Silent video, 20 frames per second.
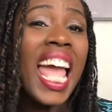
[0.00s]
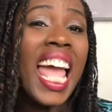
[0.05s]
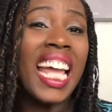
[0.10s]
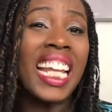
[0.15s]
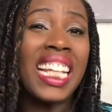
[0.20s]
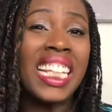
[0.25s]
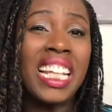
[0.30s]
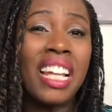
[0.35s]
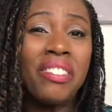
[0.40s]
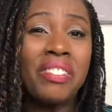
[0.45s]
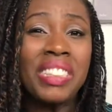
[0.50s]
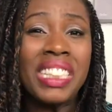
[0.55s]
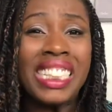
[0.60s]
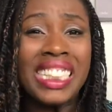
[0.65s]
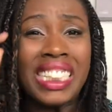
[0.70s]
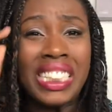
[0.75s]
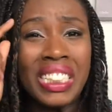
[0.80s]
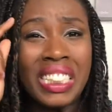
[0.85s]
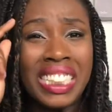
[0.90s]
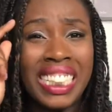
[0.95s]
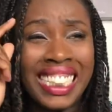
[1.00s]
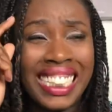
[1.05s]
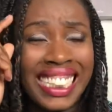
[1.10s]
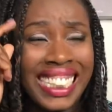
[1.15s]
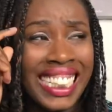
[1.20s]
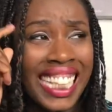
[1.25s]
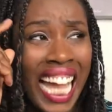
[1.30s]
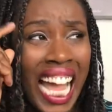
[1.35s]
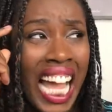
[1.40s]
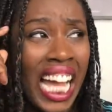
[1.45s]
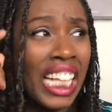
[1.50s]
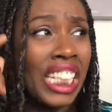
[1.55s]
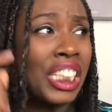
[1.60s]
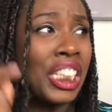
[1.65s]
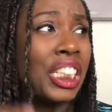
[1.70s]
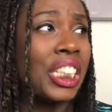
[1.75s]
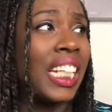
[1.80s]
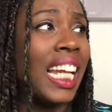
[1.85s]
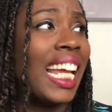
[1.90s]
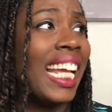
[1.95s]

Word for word: and it left a little gash.